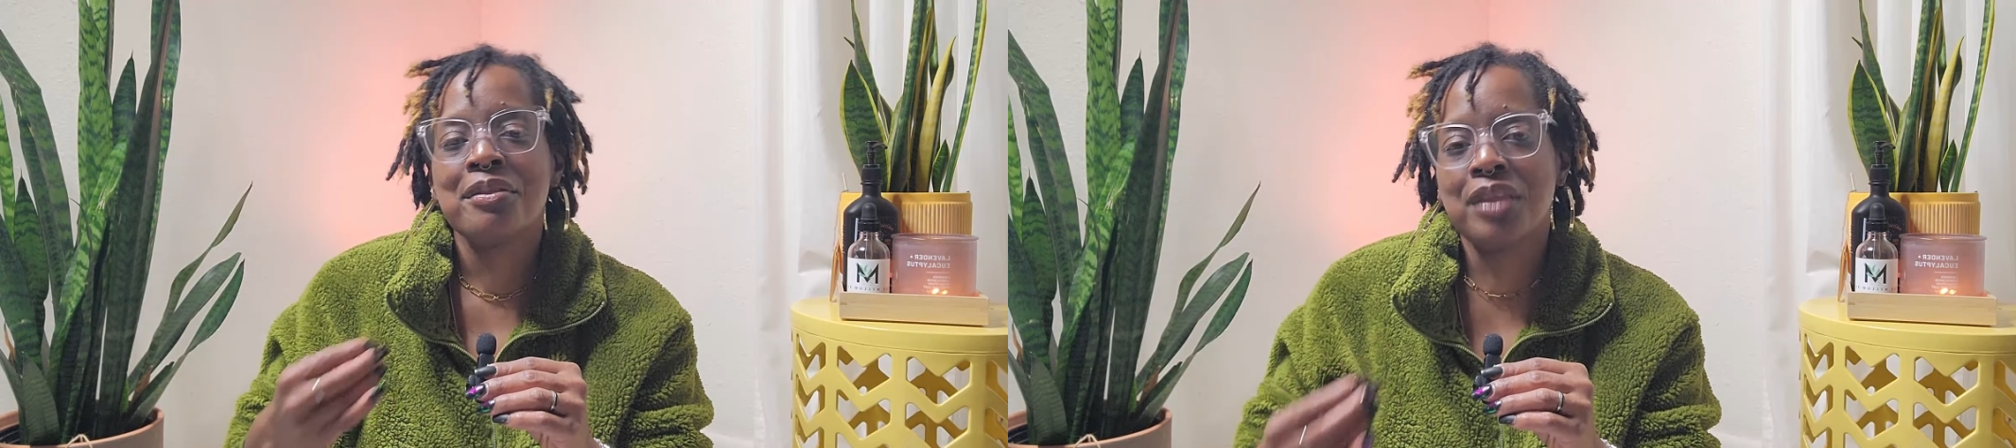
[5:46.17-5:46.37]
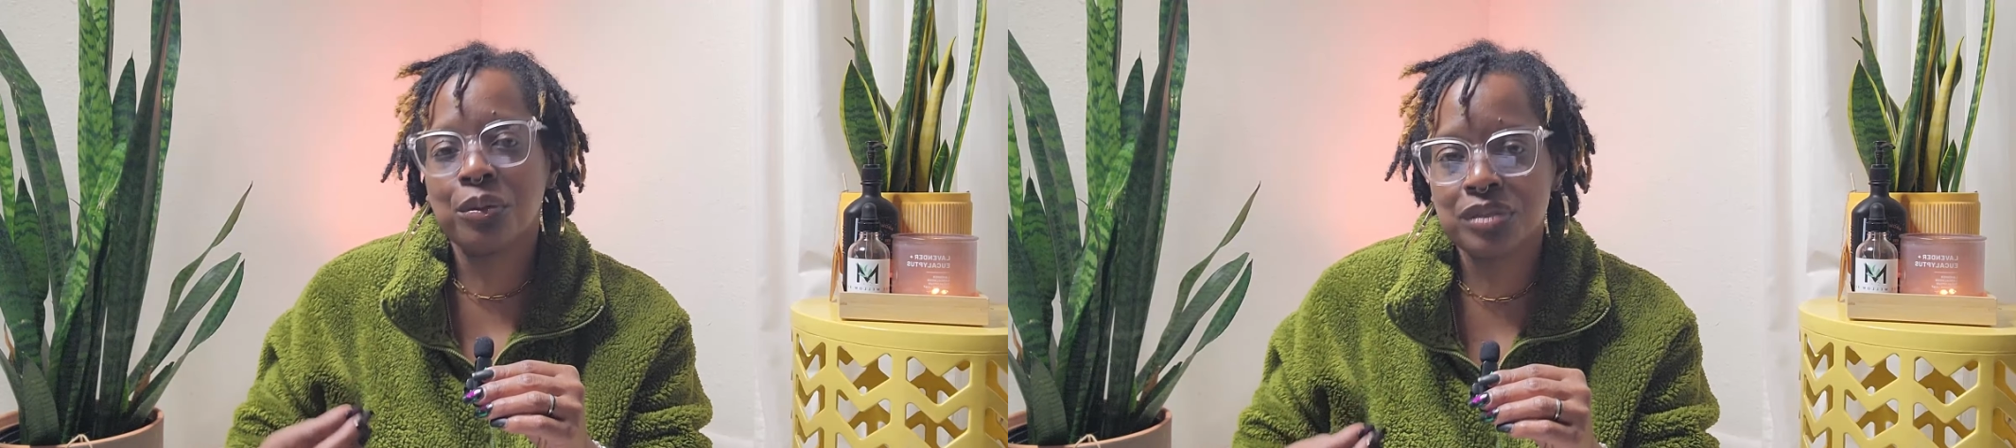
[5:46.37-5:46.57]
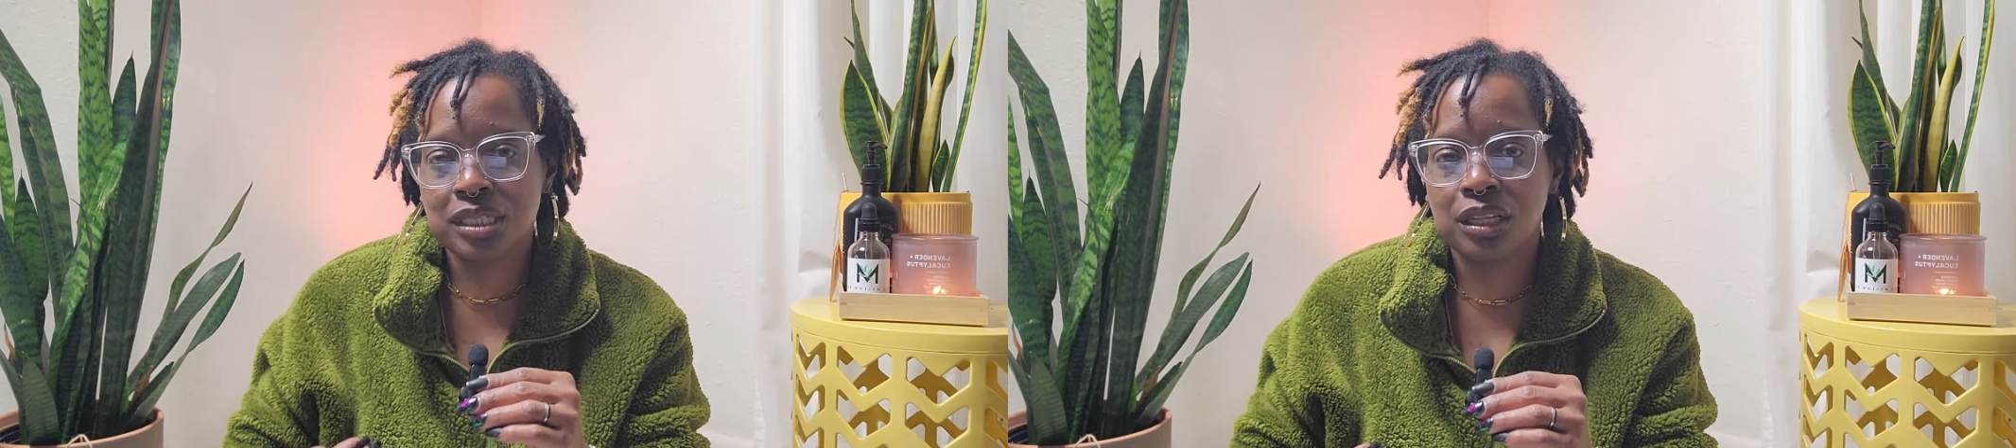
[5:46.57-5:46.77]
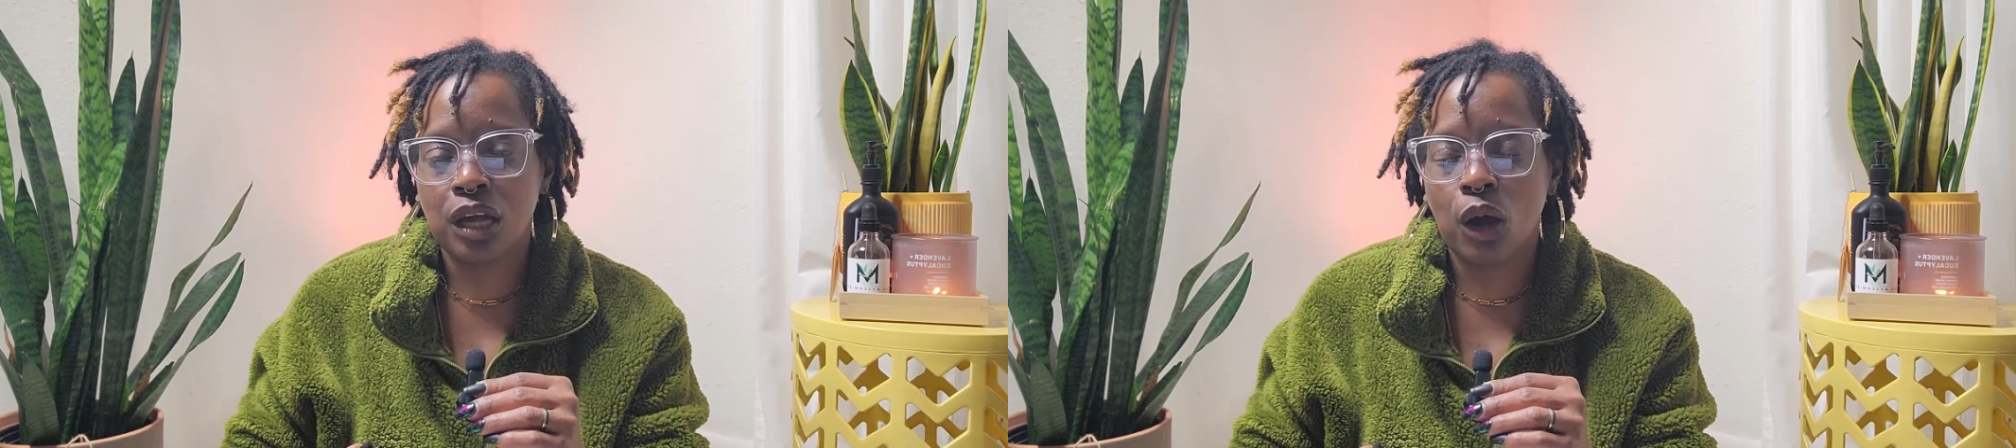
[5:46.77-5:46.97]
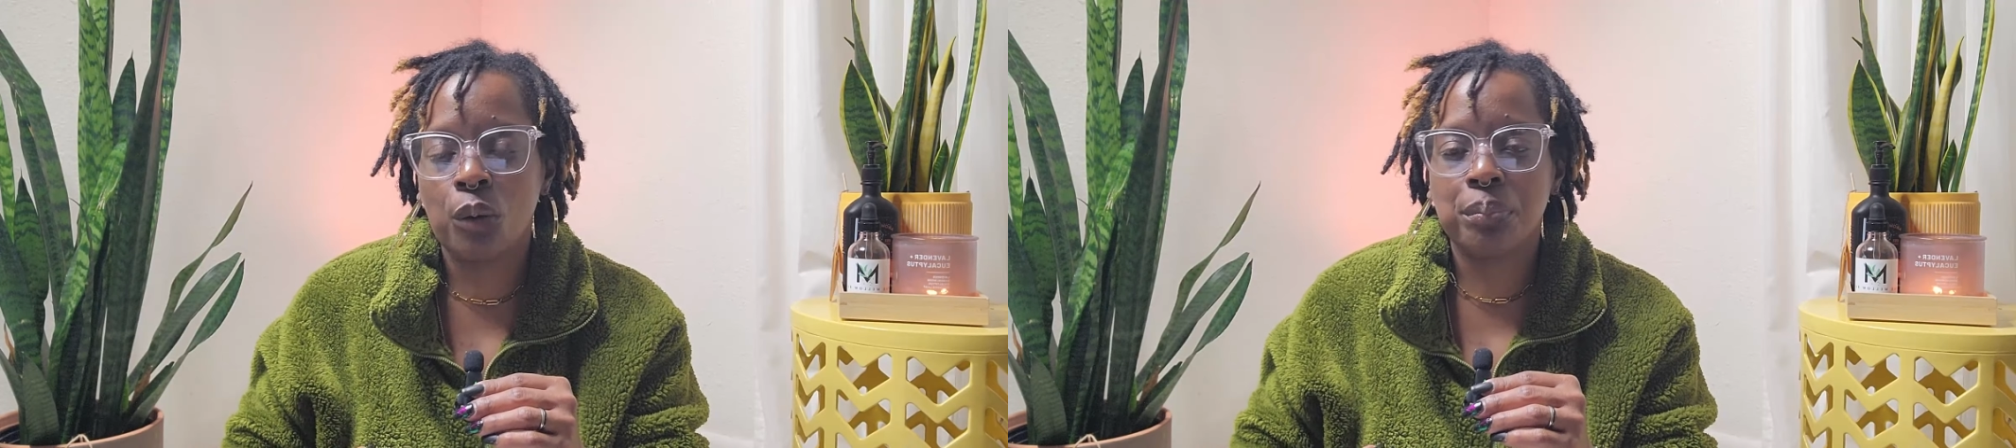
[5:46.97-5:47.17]
that was in
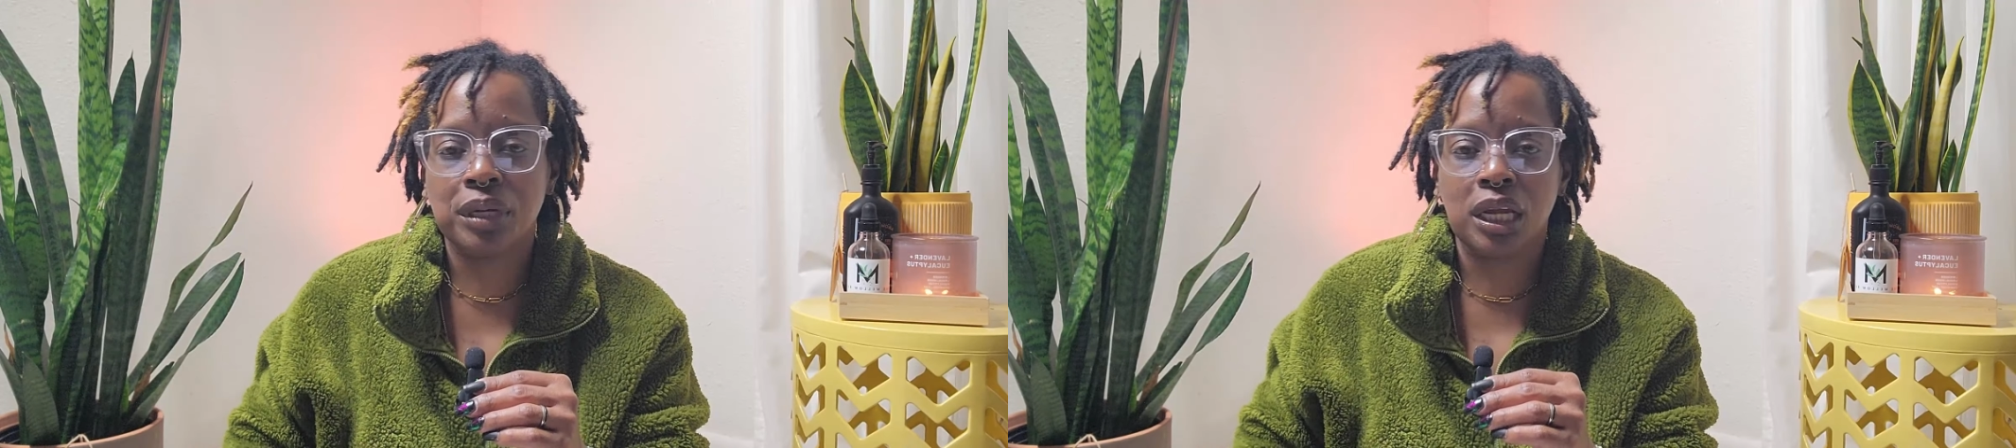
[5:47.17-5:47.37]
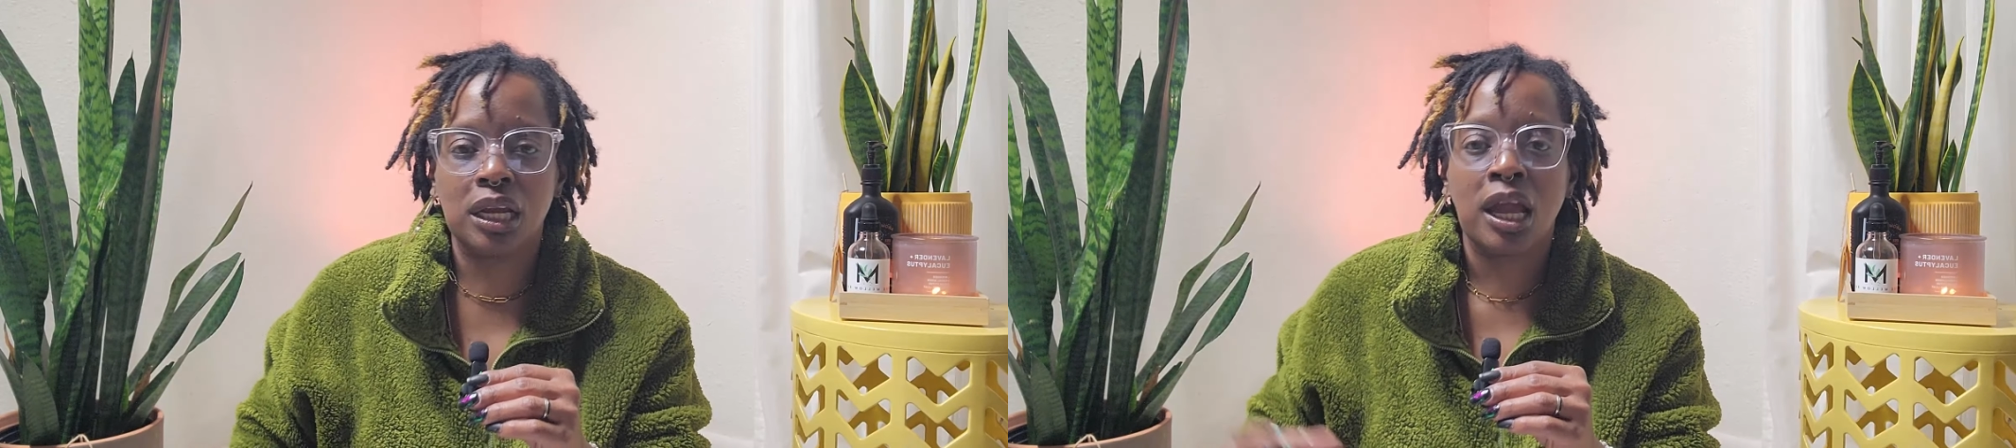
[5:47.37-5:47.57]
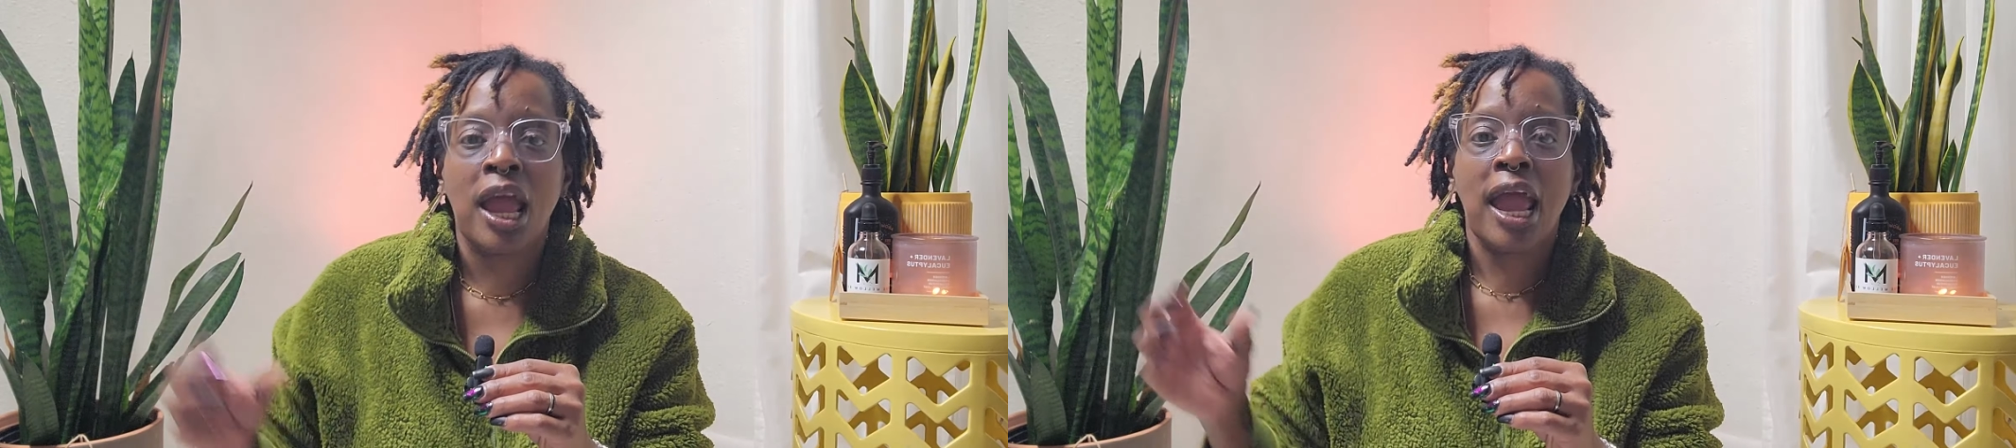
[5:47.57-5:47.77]
the opening.